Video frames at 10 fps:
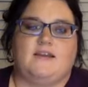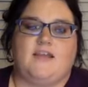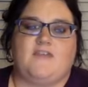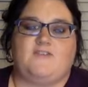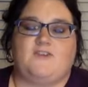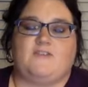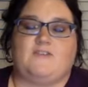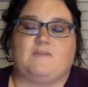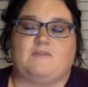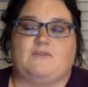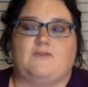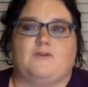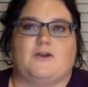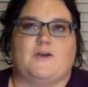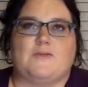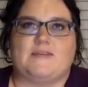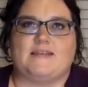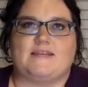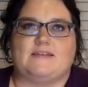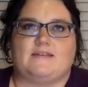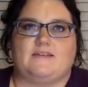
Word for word: If you get there before opening,